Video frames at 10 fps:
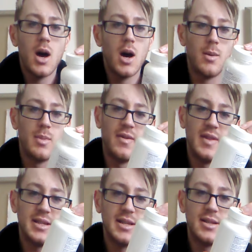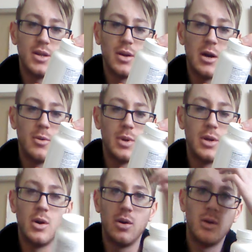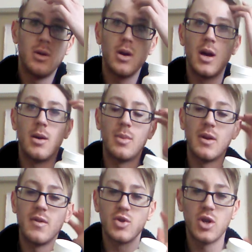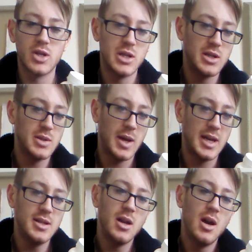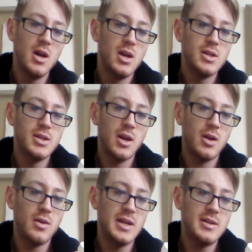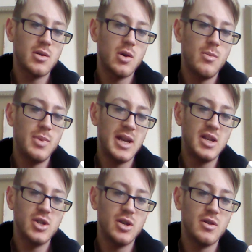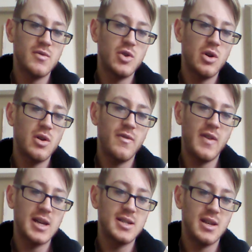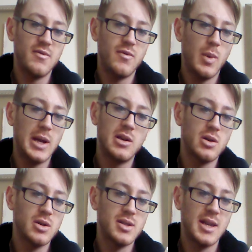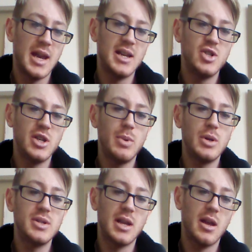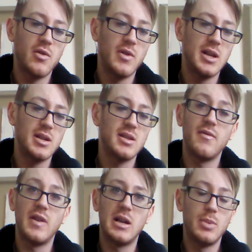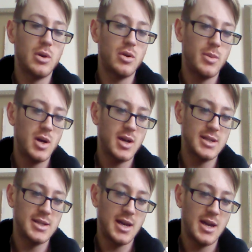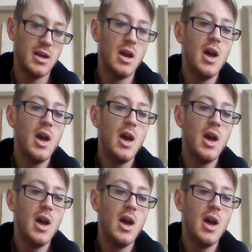and this is to help along if you're trying to lose weight. So these are a combination of strong, effective weight loss and energy boosting ingredients available on the market today.